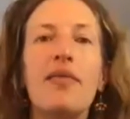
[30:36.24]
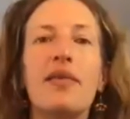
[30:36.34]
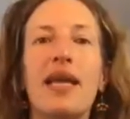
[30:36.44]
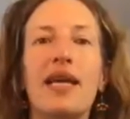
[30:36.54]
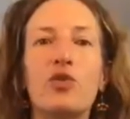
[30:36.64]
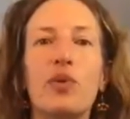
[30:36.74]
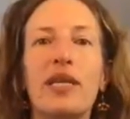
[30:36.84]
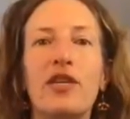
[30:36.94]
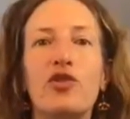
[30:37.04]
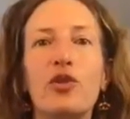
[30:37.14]
The next one
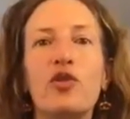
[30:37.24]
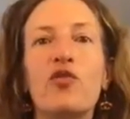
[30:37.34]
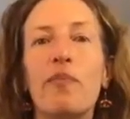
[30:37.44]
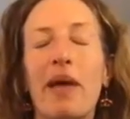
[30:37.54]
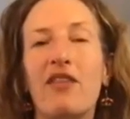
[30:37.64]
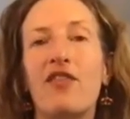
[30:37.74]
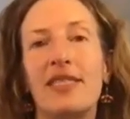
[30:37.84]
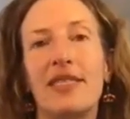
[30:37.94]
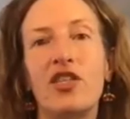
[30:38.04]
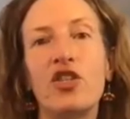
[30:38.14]
is used for
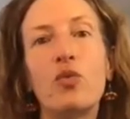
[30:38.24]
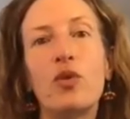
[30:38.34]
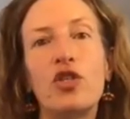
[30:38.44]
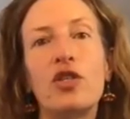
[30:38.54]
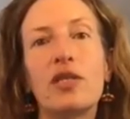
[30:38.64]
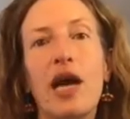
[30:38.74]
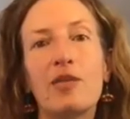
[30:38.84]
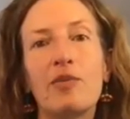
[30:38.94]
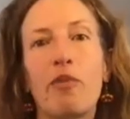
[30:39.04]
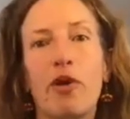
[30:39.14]
manifestation, which is
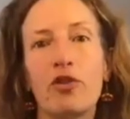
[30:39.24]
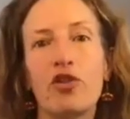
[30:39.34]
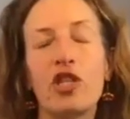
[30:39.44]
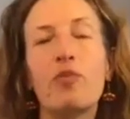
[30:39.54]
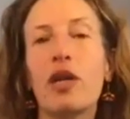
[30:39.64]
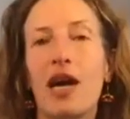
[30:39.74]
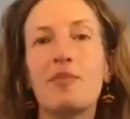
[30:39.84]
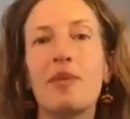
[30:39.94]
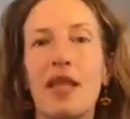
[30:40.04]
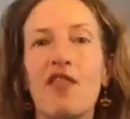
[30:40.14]
cosmic partnership or
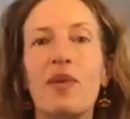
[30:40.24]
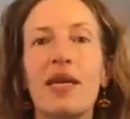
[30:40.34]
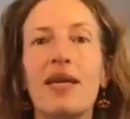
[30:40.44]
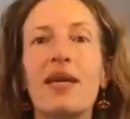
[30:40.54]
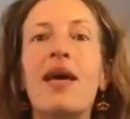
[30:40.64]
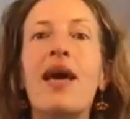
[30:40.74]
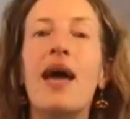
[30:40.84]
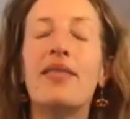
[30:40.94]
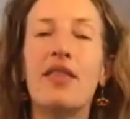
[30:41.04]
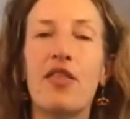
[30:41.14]
cosmic lovemaking.
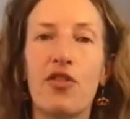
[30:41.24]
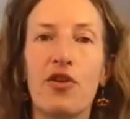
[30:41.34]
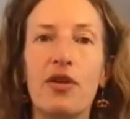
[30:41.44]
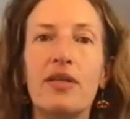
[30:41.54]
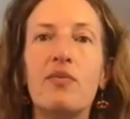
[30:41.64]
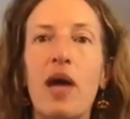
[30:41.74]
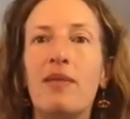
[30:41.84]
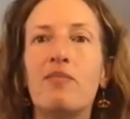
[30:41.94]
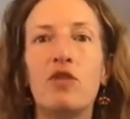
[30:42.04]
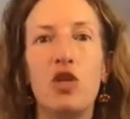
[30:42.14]
And then the third
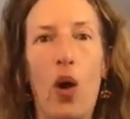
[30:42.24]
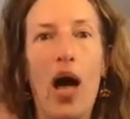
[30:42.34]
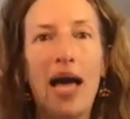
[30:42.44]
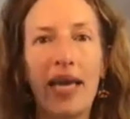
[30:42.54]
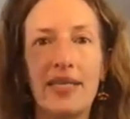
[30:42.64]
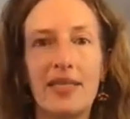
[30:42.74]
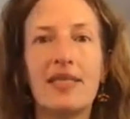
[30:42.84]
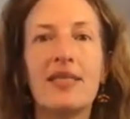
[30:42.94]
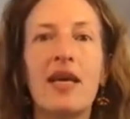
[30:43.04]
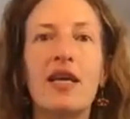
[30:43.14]
and
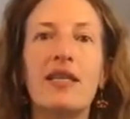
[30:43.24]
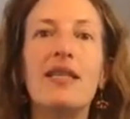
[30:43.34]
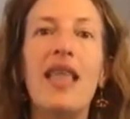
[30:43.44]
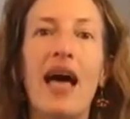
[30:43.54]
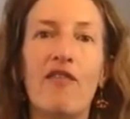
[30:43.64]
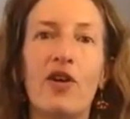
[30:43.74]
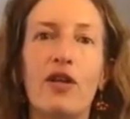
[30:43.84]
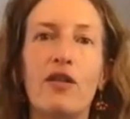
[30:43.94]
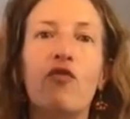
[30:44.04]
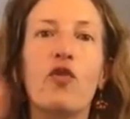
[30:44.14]
highest
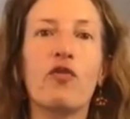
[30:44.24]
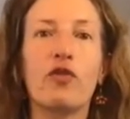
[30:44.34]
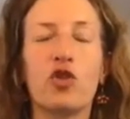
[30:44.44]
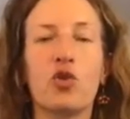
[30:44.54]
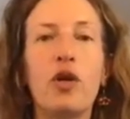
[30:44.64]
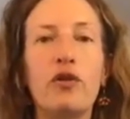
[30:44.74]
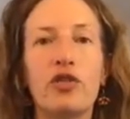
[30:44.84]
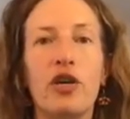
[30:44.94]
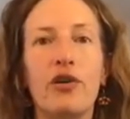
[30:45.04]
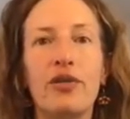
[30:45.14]
level for
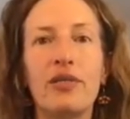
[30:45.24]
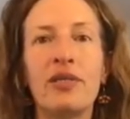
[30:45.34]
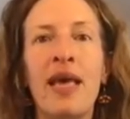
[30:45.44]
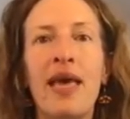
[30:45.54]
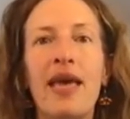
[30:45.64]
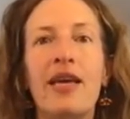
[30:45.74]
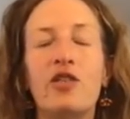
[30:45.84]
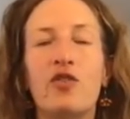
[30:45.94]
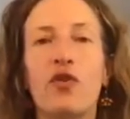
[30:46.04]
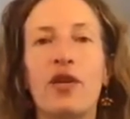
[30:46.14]
virtuosos
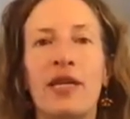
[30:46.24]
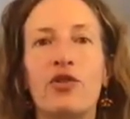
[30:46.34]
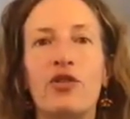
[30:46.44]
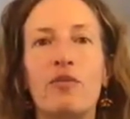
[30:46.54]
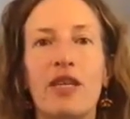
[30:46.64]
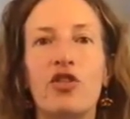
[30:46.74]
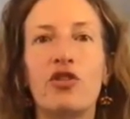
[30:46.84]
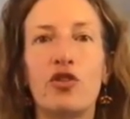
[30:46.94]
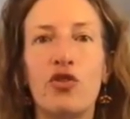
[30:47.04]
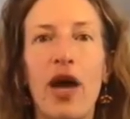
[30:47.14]
is for
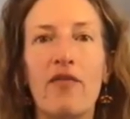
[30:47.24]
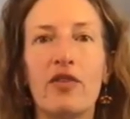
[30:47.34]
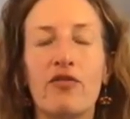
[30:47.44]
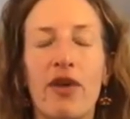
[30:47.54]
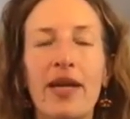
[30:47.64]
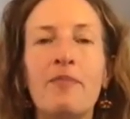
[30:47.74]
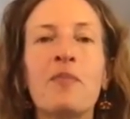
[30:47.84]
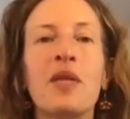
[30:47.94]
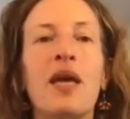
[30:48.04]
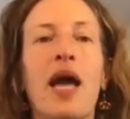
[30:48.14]
interdimensional travel, right?
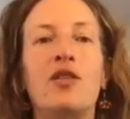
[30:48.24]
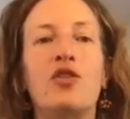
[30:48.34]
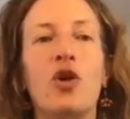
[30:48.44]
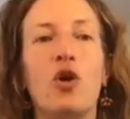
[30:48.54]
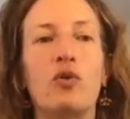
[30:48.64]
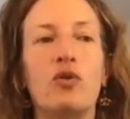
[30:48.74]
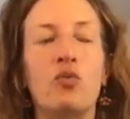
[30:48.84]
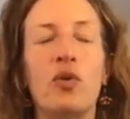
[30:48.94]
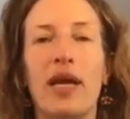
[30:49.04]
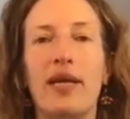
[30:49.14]
And so
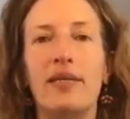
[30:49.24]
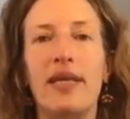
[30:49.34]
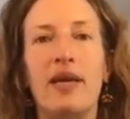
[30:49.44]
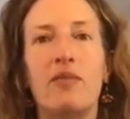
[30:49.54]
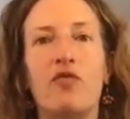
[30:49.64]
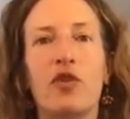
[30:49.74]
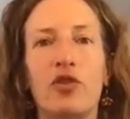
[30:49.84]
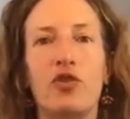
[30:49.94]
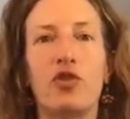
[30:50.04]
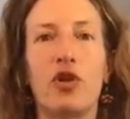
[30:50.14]
when I say
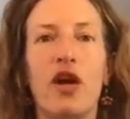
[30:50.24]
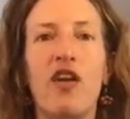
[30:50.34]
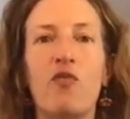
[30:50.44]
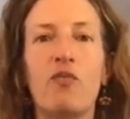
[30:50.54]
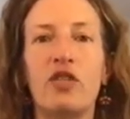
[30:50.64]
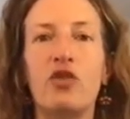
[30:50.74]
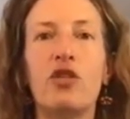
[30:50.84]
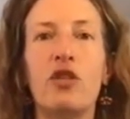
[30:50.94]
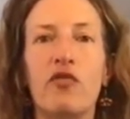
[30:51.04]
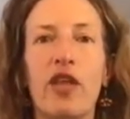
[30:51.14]
first you start off to do
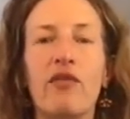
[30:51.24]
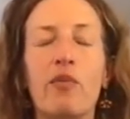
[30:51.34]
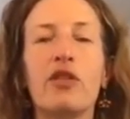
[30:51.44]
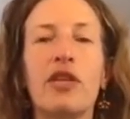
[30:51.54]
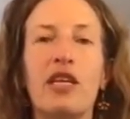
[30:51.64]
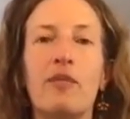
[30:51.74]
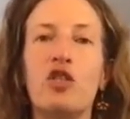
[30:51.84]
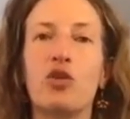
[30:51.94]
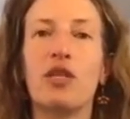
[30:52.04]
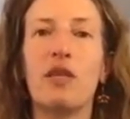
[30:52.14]
the flying rainbow lasagna by
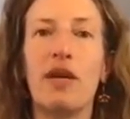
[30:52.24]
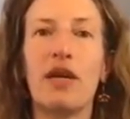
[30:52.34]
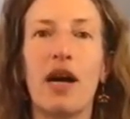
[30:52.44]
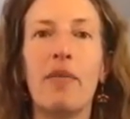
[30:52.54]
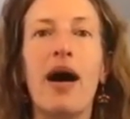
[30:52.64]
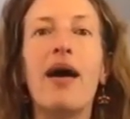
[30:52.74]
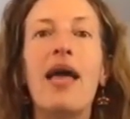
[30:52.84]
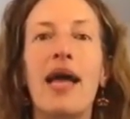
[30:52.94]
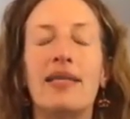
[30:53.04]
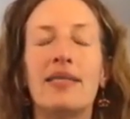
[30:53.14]
doing the Merkaba,
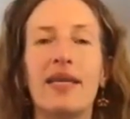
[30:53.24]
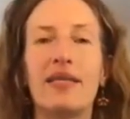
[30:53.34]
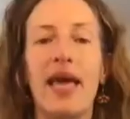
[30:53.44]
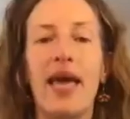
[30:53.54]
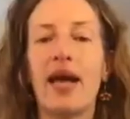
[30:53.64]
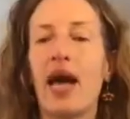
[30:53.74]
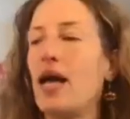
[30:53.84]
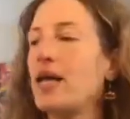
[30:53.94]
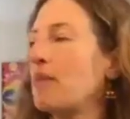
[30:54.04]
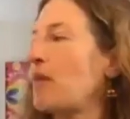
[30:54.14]
it's like saying
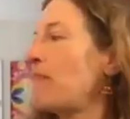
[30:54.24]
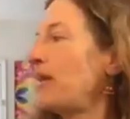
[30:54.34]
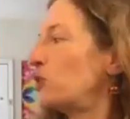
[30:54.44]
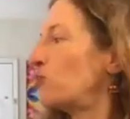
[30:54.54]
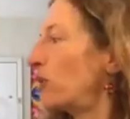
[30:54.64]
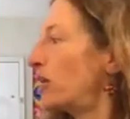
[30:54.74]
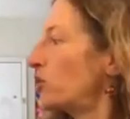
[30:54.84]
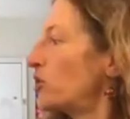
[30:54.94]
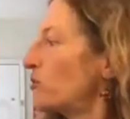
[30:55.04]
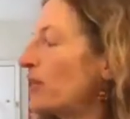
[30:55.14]
I get my bench
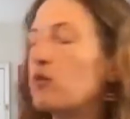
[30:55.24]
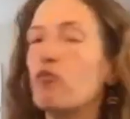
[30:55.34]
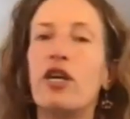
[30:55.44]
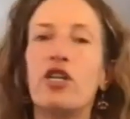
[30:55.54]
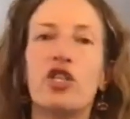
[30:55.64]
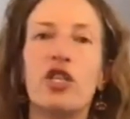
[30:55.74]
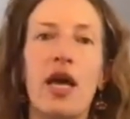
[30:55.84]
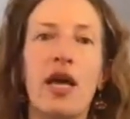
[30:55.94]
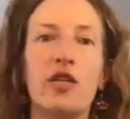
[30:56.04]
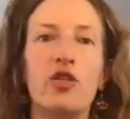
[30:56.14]
brush, here's my little brush,
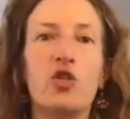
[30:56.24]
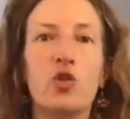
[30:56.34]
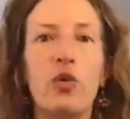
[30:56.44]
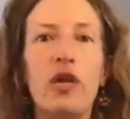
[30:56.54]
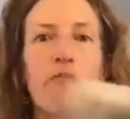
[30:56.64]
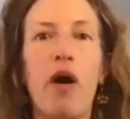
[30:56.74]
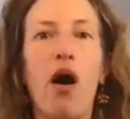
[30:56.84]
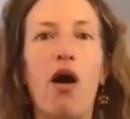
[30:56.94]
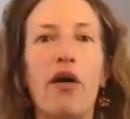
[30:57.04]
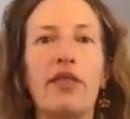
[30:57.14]
sweep
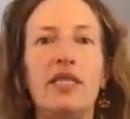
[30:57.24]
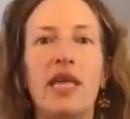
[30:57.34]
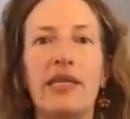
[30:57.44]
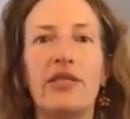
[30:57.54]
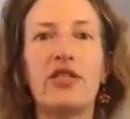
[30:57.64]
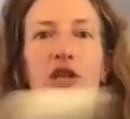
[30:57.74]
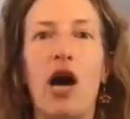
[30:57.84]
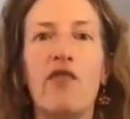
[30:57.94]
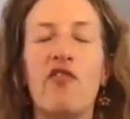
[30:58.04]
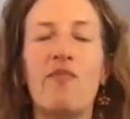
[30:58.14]
all the dust
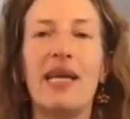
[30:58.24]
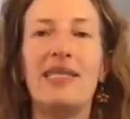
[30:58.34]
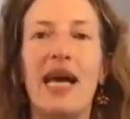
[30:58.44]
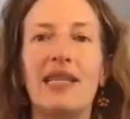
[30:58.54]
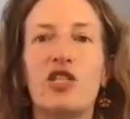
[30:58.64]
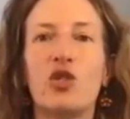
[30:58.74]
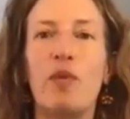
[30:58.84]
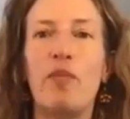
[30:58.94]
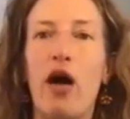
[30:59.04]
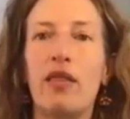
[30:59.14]
off of my desk,
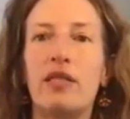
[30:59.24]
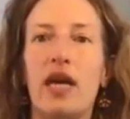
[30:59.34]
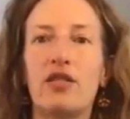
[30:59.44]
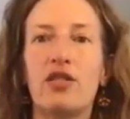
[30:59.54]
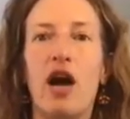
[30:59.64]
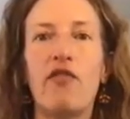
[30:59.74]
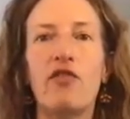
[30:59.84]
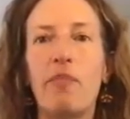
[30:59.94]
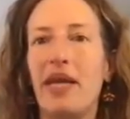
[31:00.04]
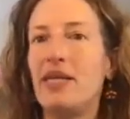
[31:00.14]
sweep all the dust off of
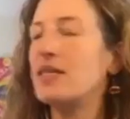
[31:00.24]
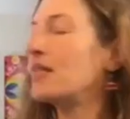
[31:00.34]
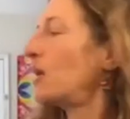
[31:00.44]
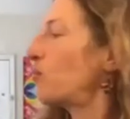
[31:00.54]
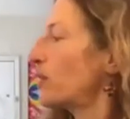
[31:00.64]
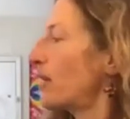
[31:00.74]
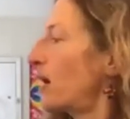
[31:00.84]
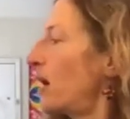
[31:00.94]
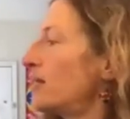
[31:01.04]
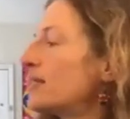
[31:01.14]
the painting that I'm working
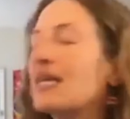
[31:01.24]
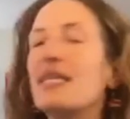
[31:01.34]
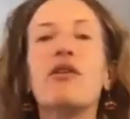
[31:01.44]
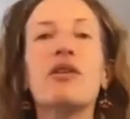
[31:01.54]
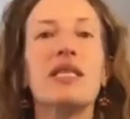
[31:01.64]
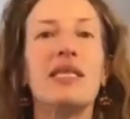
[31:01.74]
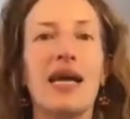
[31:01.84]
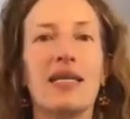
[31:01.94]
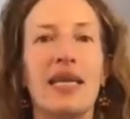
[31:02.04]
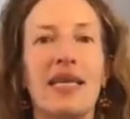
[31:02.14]
on, like clearing the
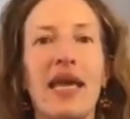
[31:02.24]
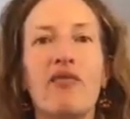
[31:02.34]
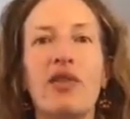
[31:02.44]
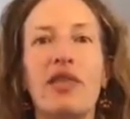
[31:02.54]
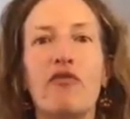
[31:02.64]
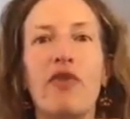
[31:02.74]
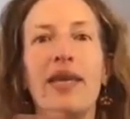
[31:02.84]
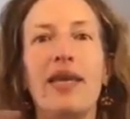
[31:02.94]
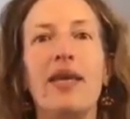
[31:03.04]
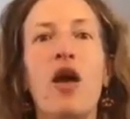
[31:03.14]
decks, getting everything
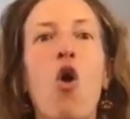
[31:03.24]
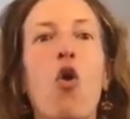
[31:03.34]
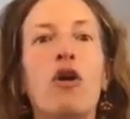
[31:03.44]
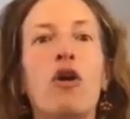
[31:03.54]
ready. Or